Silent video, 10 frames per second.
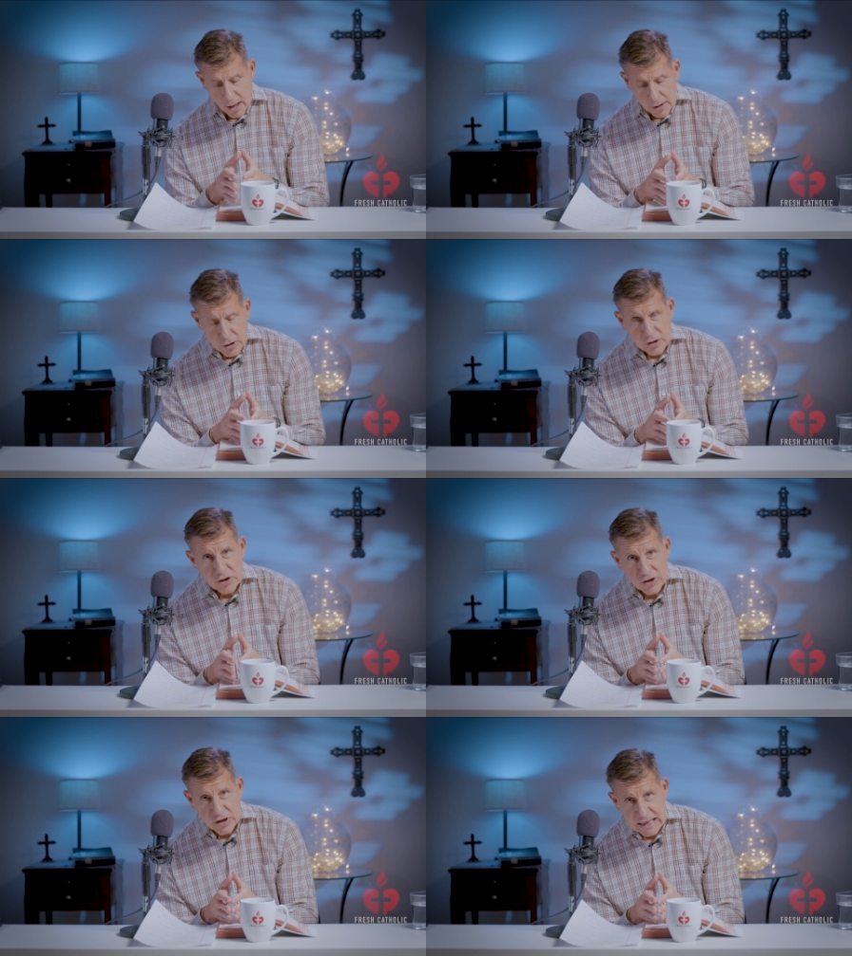you
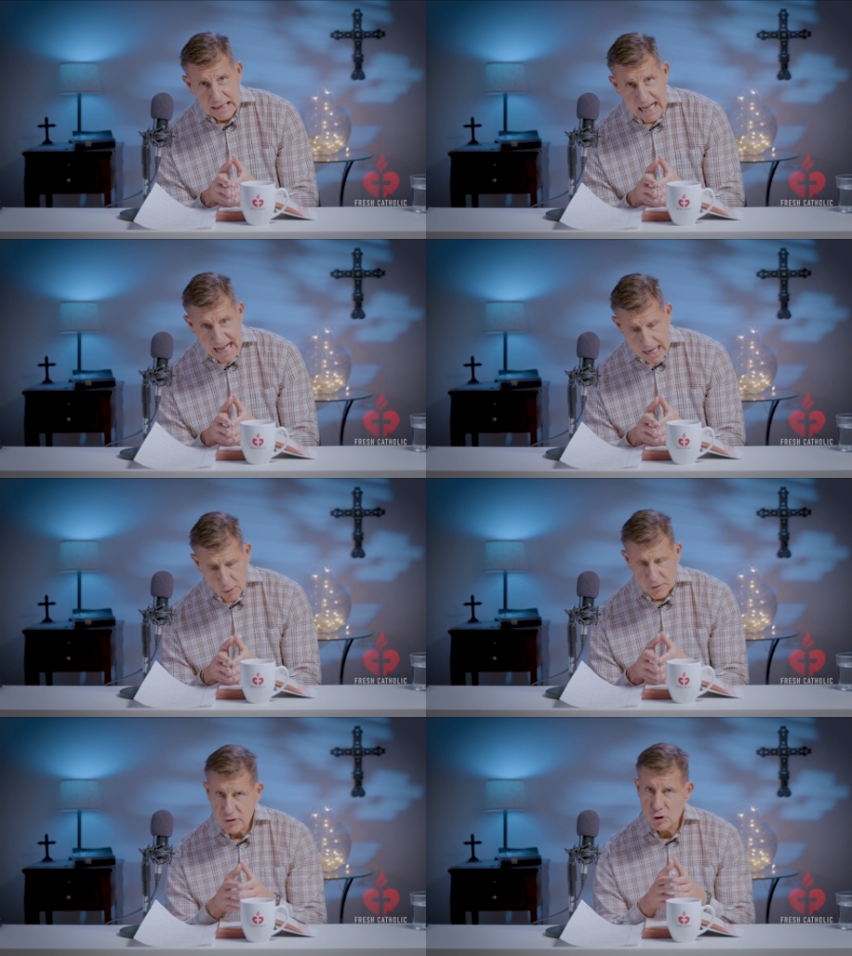see
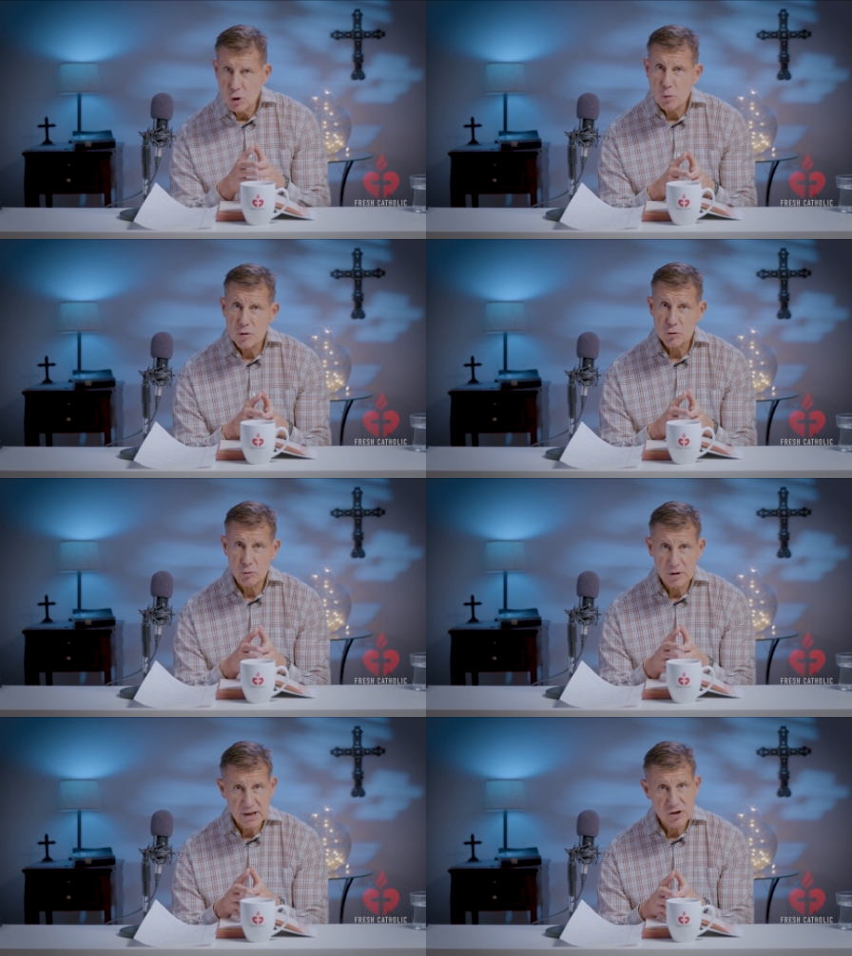how the Jewish
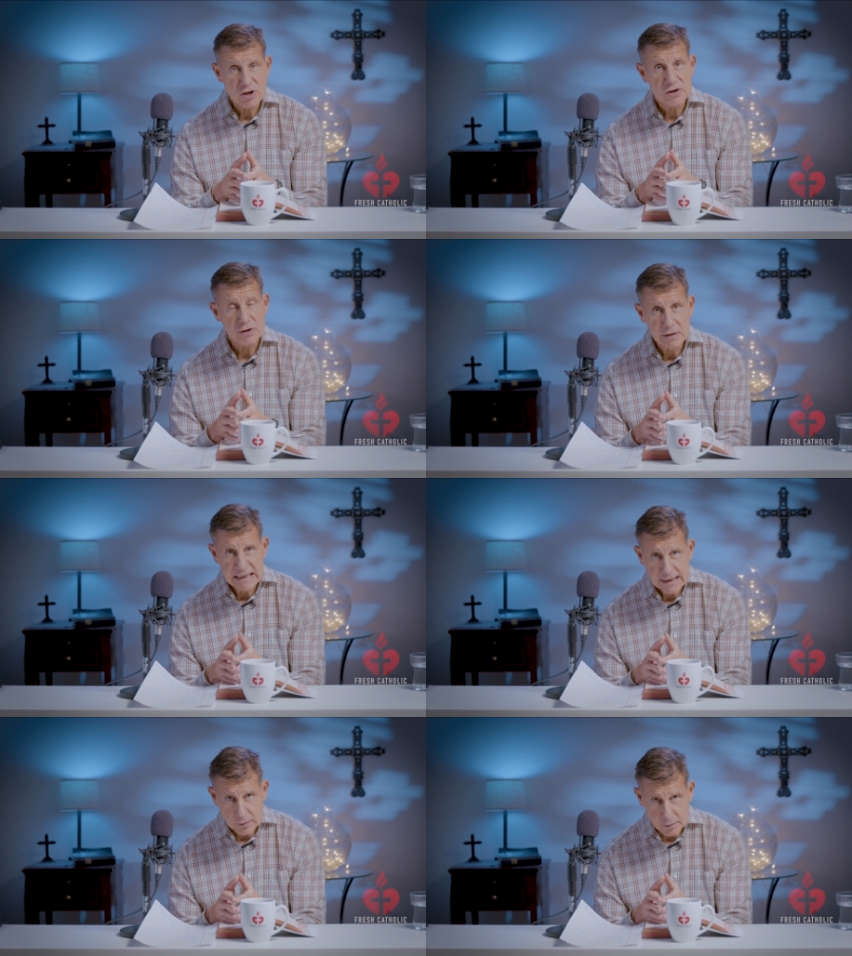religious
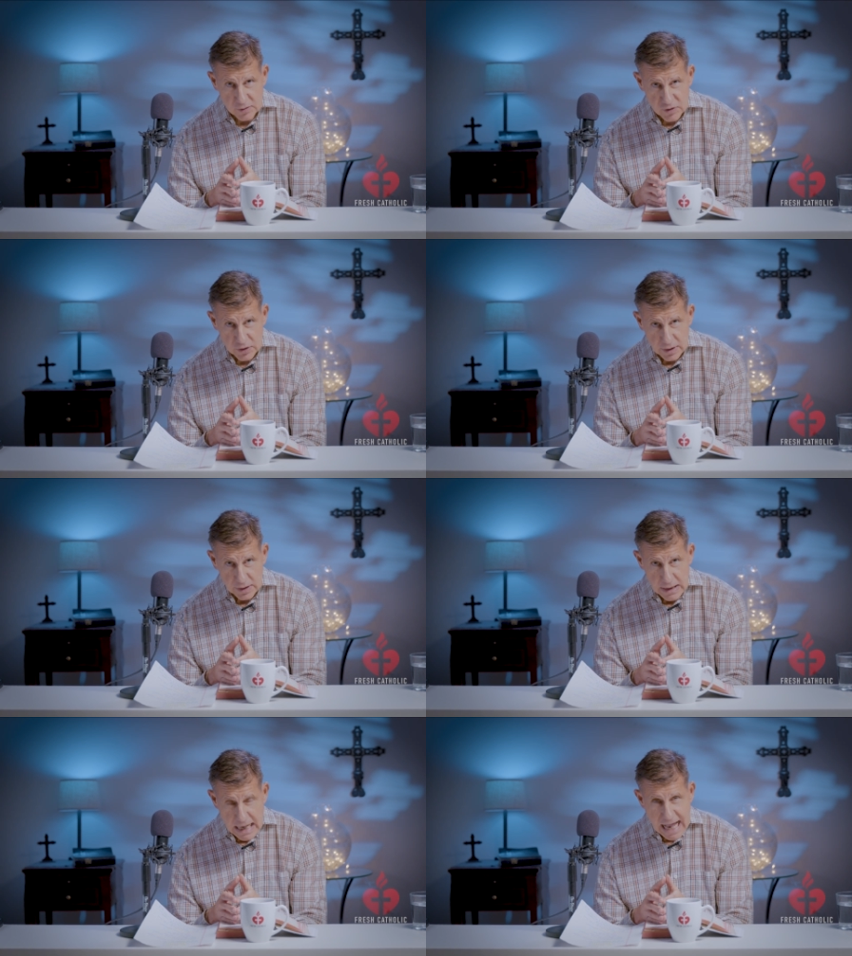leaders
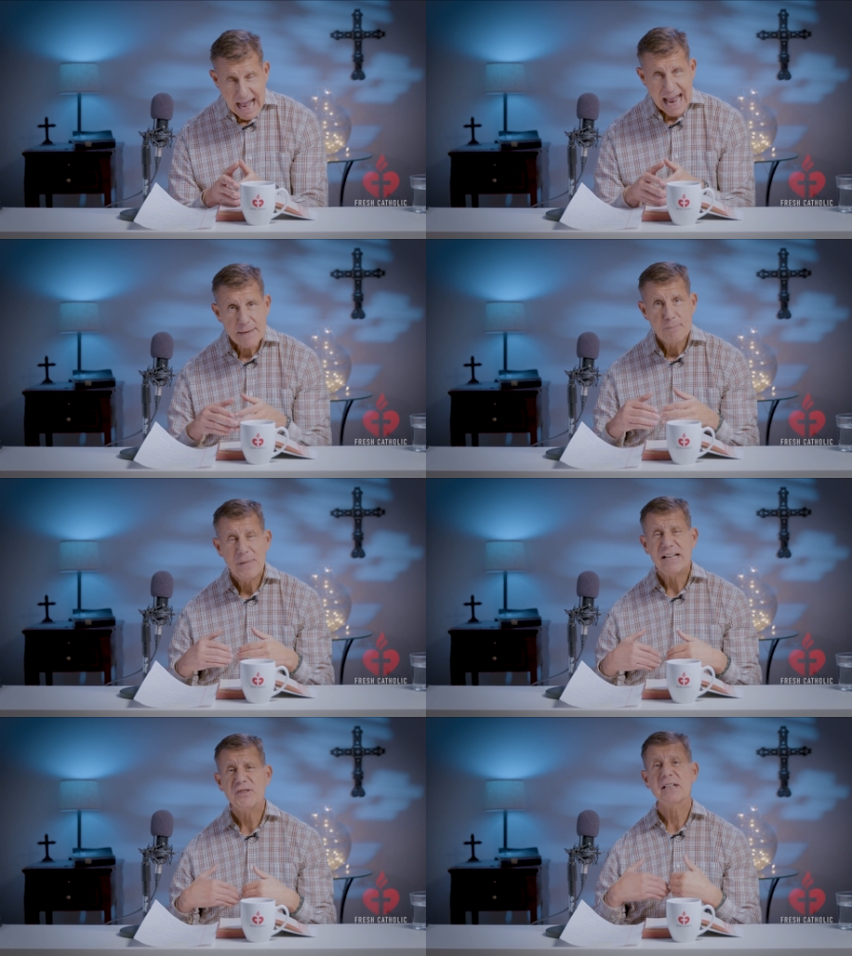had
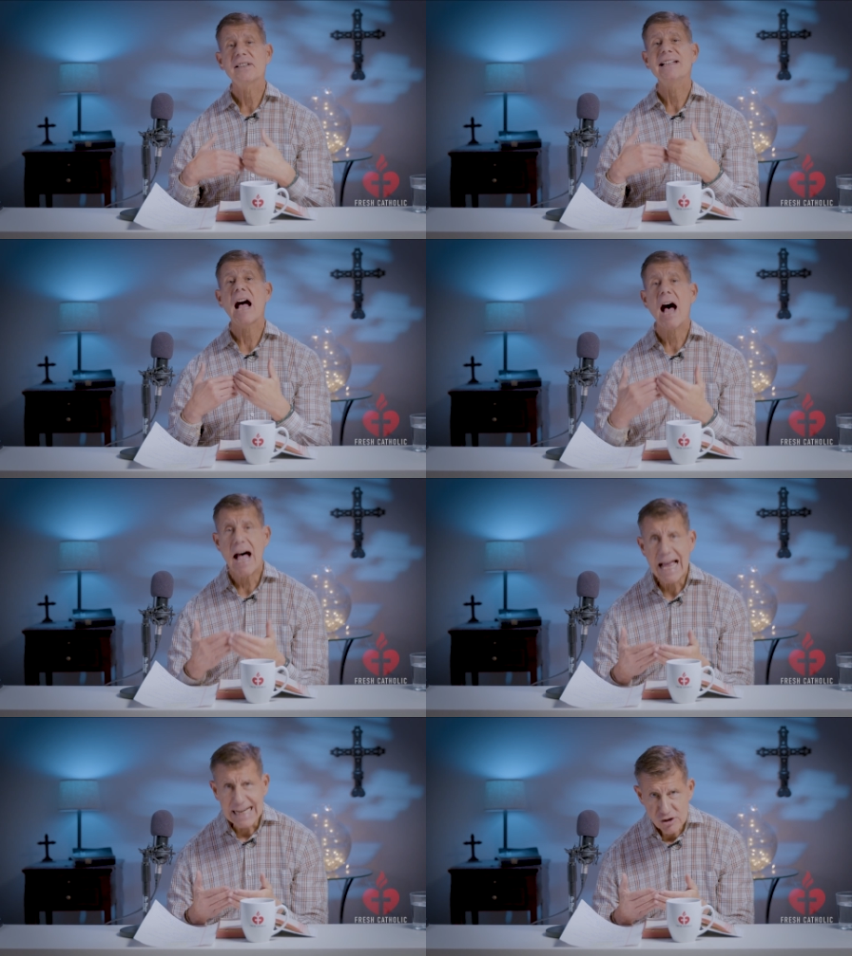basically
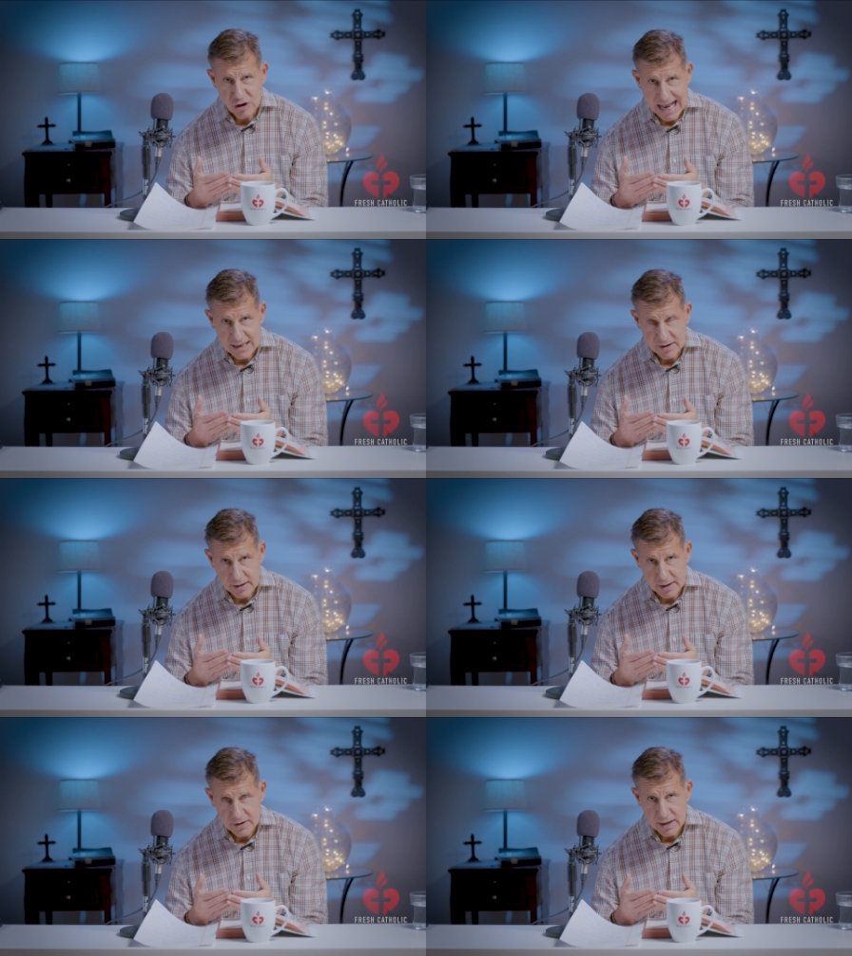hijacked
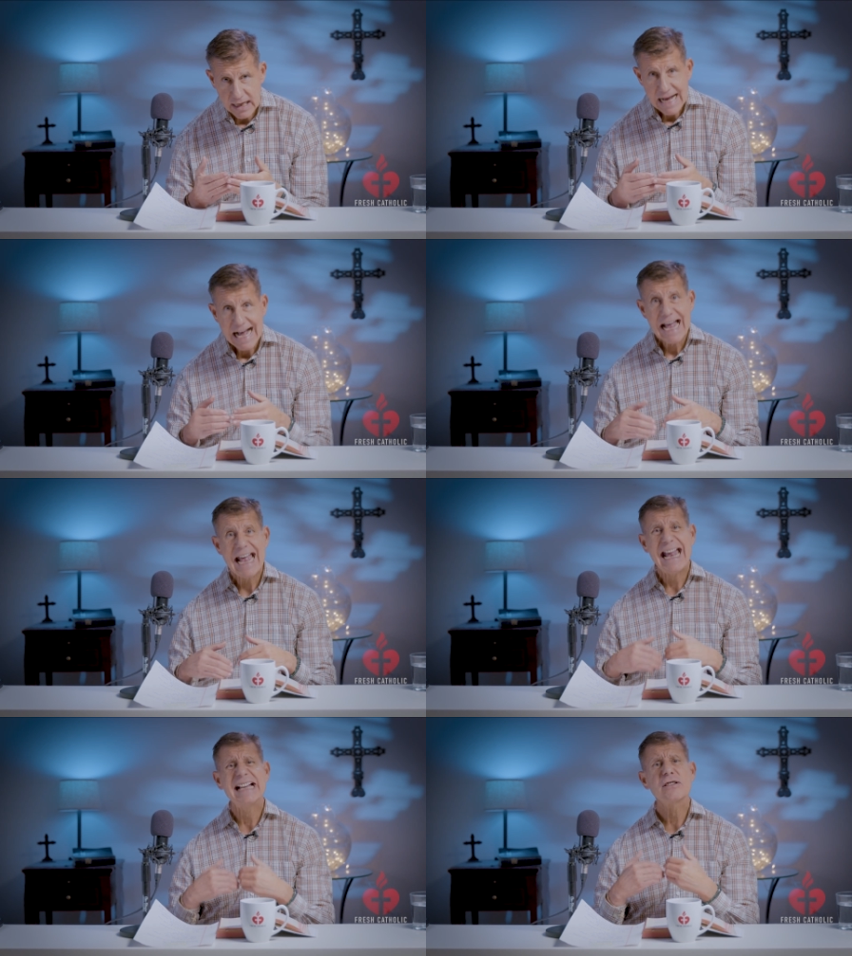it
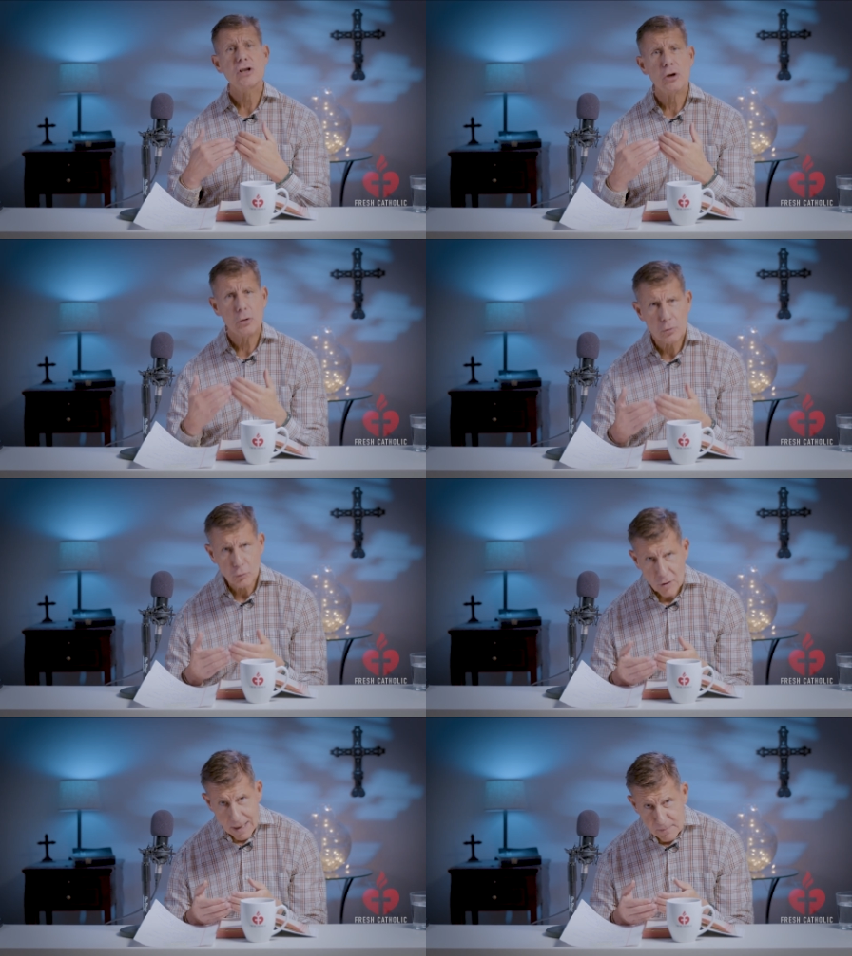and
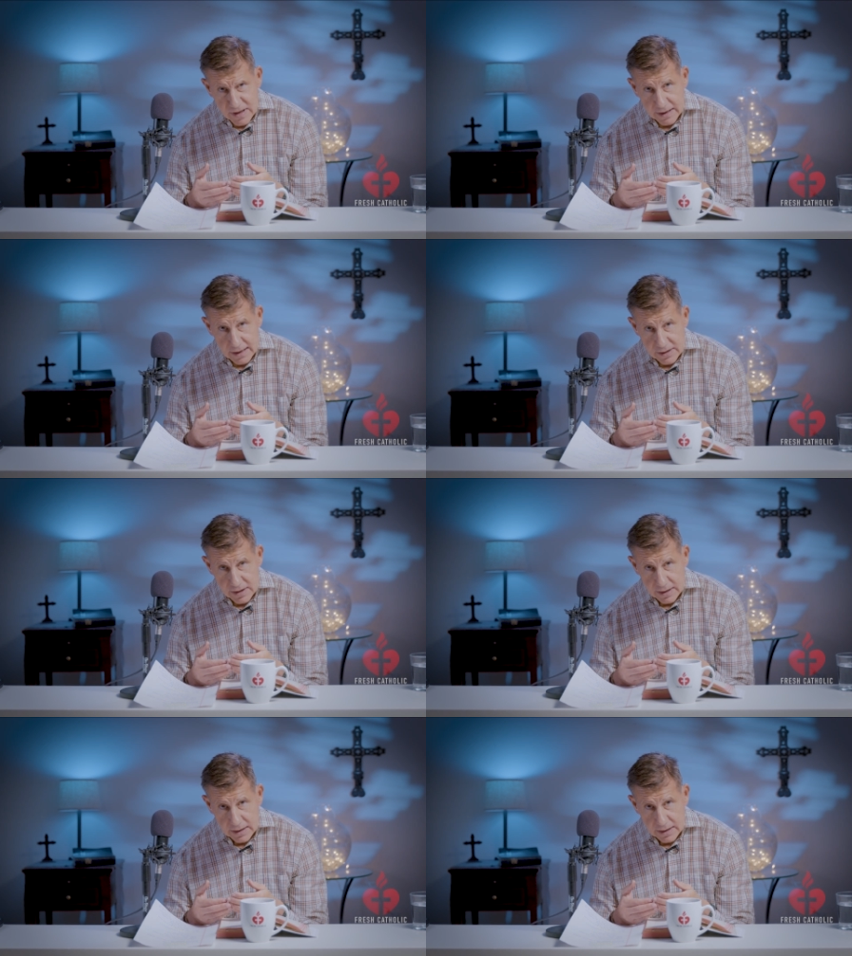corrupted it